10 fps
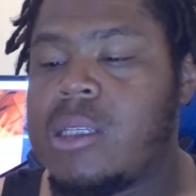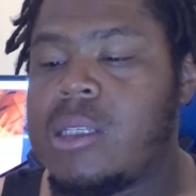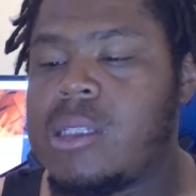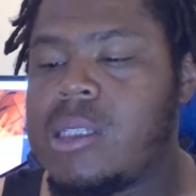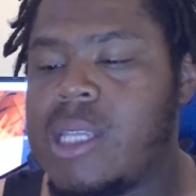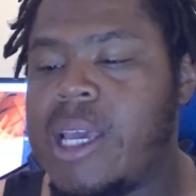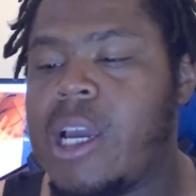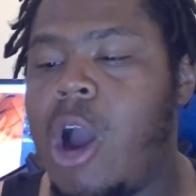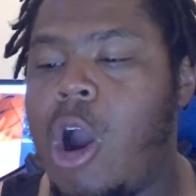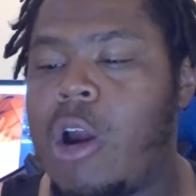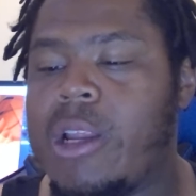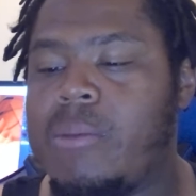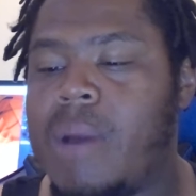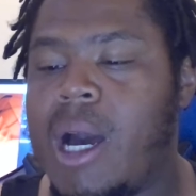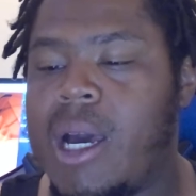sick heart and
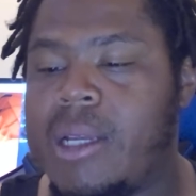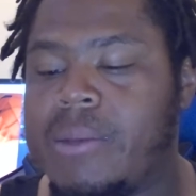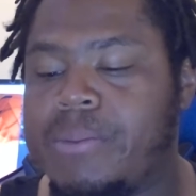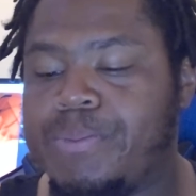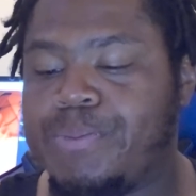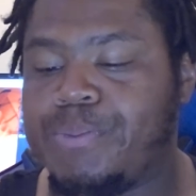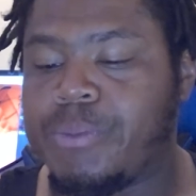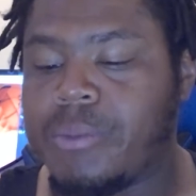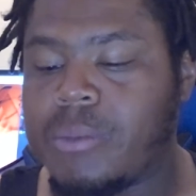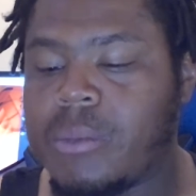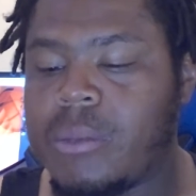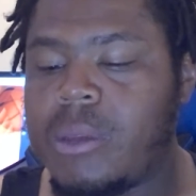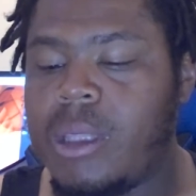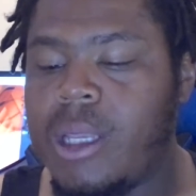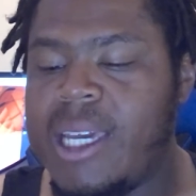mind.
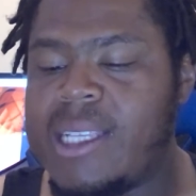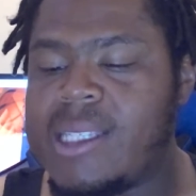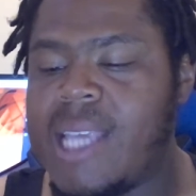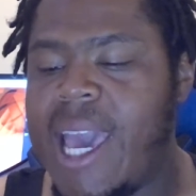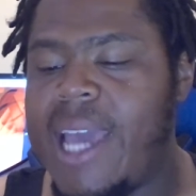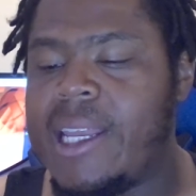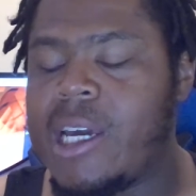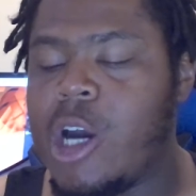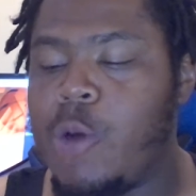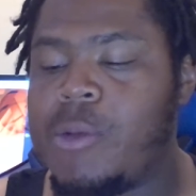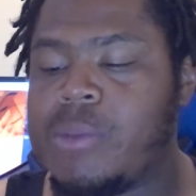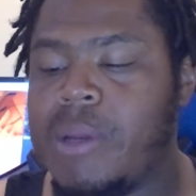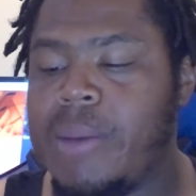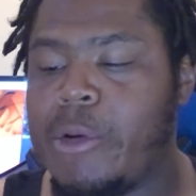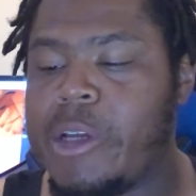It's sad that Kobe's
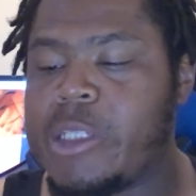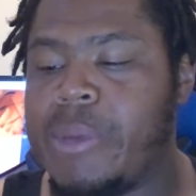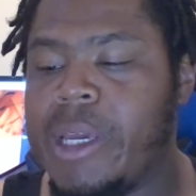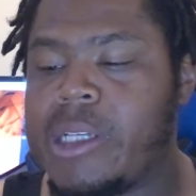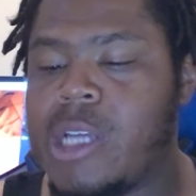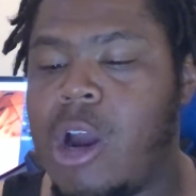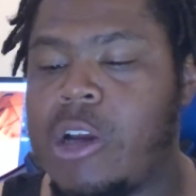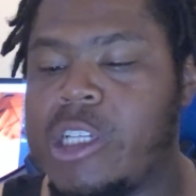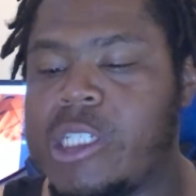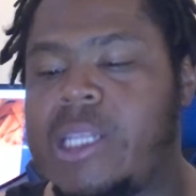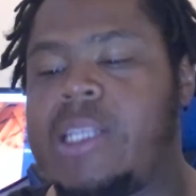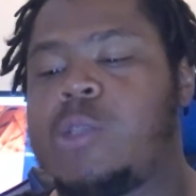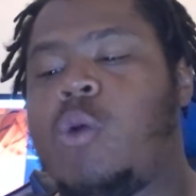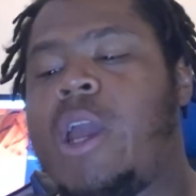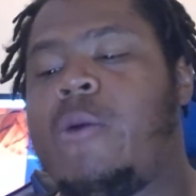memory is being tarnished in this
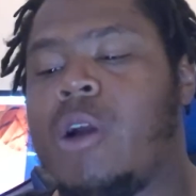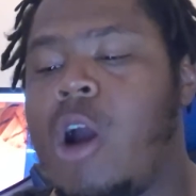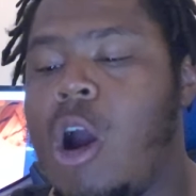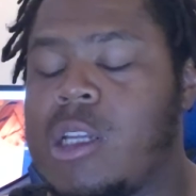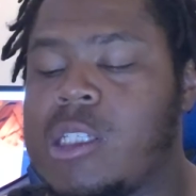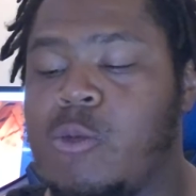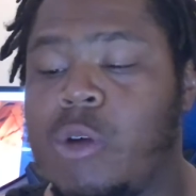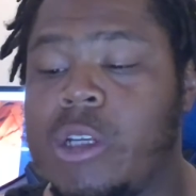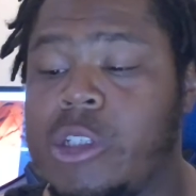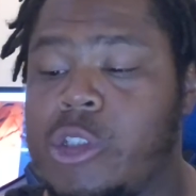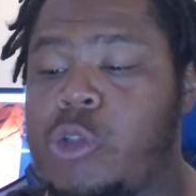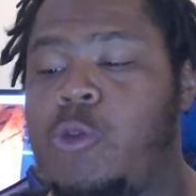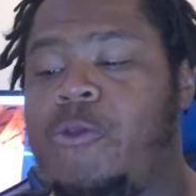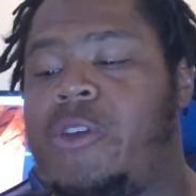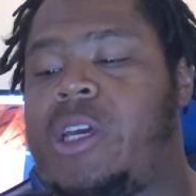way, regardless of what the
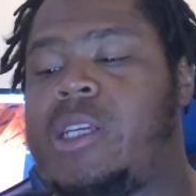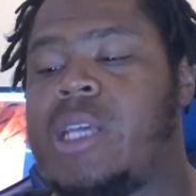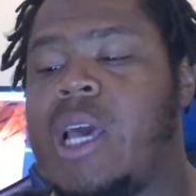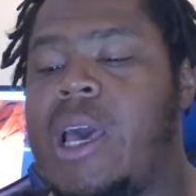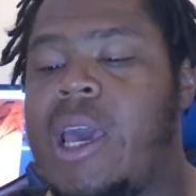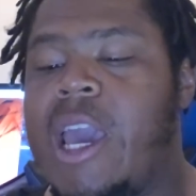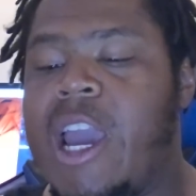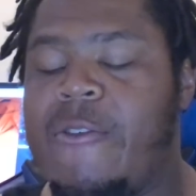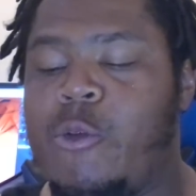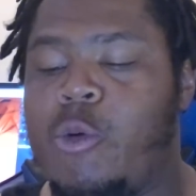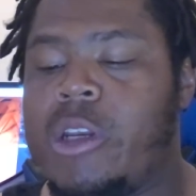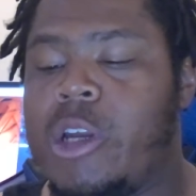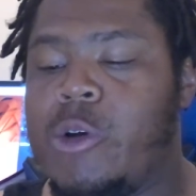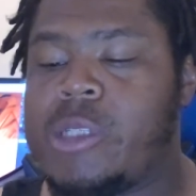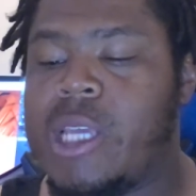truth is. Everyone
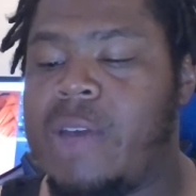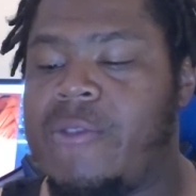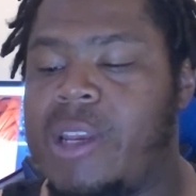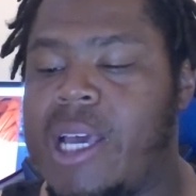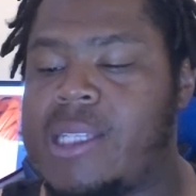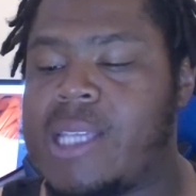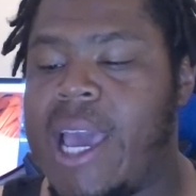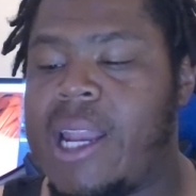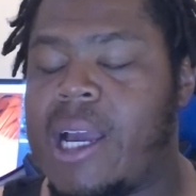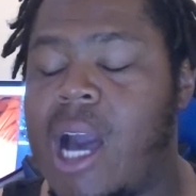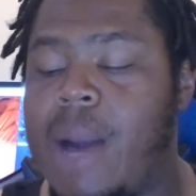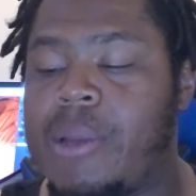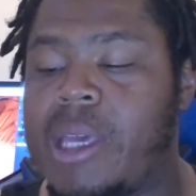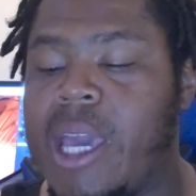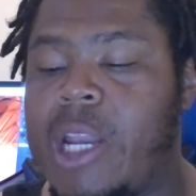knows he and Vanessa had a
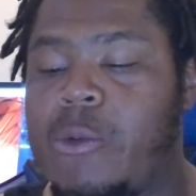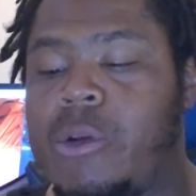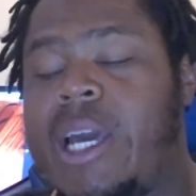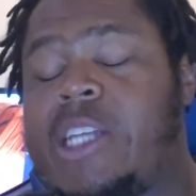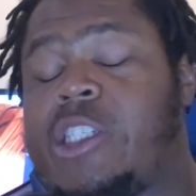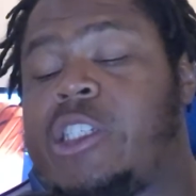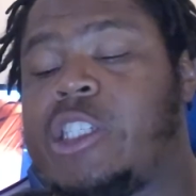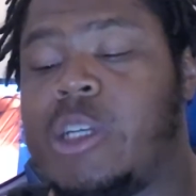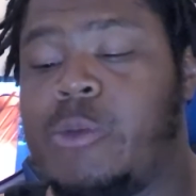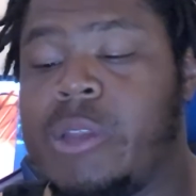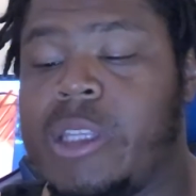complicated relationship with